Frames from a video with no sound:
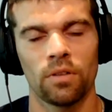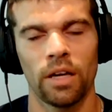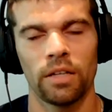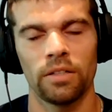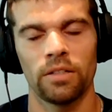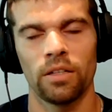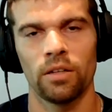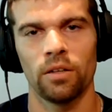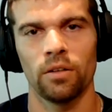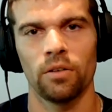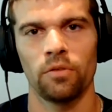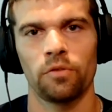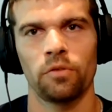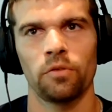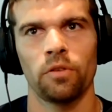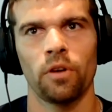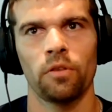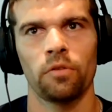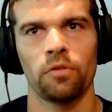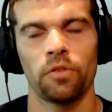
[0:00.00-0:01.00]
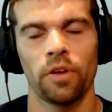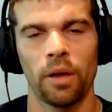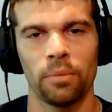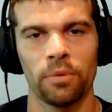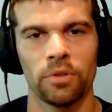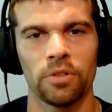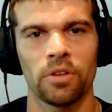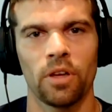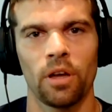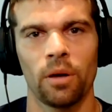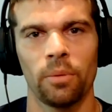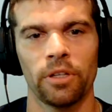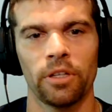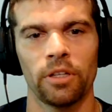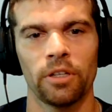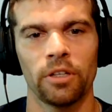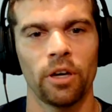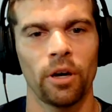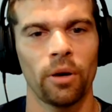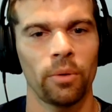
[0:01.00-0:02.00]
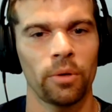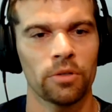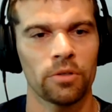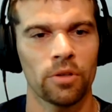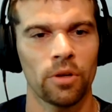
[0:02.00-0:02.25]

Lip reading: idea of families coming and going,